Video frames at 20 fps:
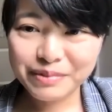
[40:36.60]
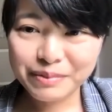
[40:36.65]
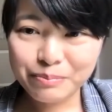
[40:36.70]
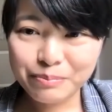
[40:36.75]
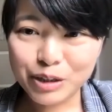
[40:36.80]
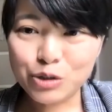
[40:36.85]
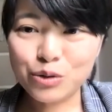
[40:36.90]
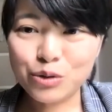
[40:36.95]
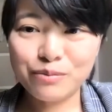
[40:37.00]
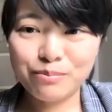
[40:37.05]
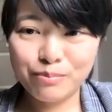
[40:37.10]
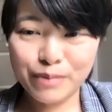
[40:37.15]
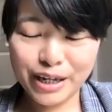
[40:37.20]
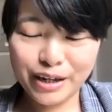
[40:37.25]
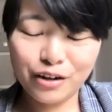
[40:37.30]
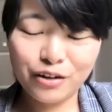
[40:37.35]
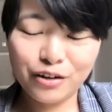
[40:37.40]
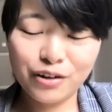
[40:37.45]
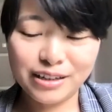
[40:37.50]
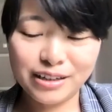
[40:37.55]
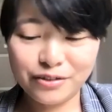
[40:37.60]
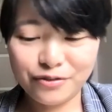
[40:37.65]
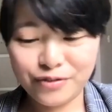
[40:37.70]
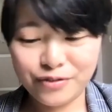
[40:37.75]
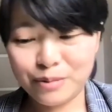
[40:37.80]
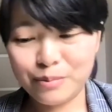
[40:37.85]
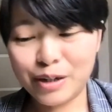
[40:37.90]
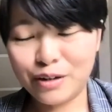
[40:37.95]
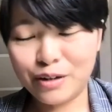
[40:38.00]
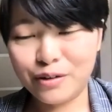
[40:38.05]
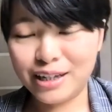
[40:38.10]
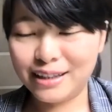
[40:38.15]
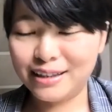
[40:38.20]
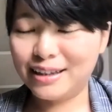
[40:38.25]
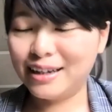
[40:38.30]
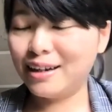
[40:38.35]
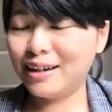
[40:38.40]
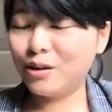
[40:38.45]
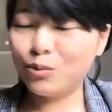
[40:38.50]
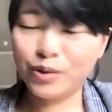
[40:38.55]
between male and female, and
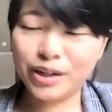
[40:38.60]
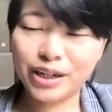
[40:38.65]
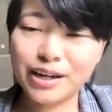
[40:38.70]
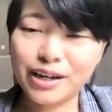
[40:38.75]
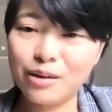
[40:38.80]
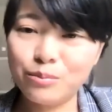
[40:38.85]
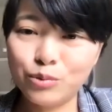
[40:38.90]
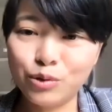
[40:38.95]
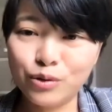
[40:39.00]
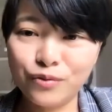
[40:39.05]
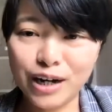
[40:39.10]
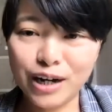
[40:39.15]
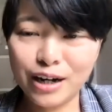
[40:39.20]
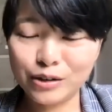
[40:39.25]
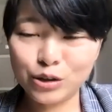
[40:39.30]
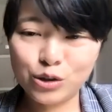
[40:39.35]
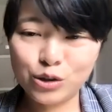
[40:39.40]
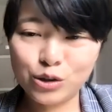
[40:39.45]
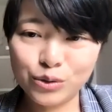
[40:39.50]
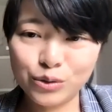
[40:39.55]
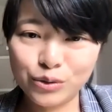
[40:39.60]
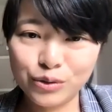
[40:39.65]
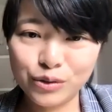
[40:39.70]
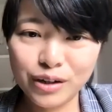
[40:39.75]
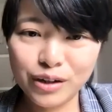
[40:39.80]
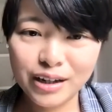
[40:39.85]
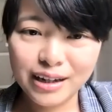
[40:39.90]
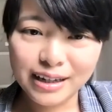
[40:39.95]
then we can move on to